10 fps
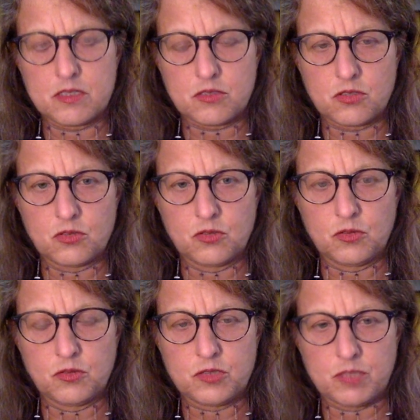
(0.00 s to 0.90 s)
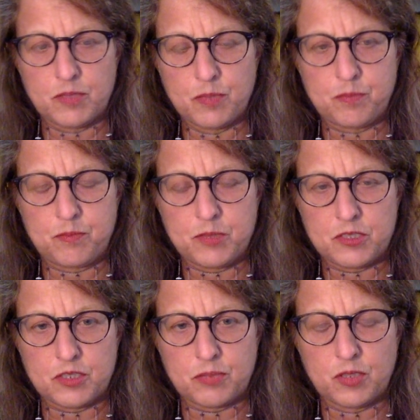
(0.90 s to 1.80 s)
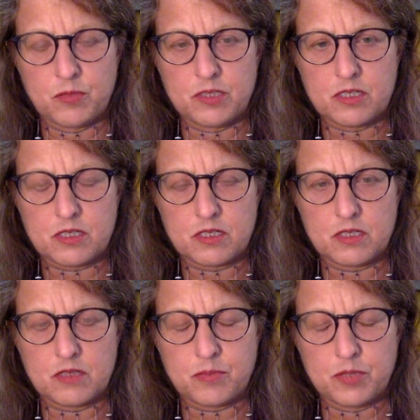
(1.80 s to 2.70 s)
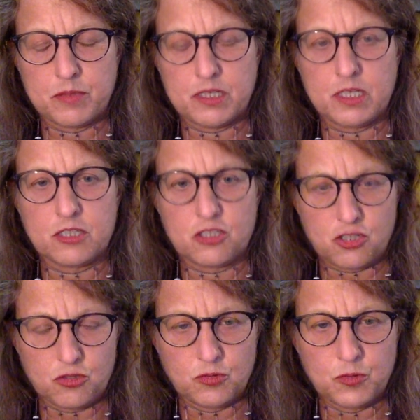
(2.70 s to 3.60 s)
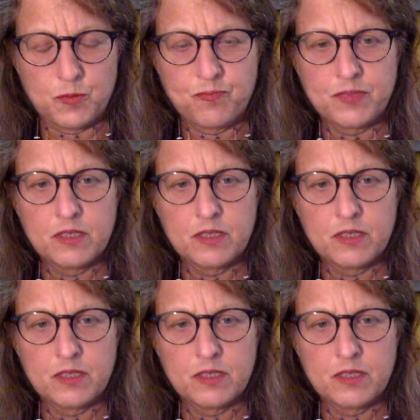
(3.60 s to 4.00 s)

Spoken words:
So somebody puts in a permit in June.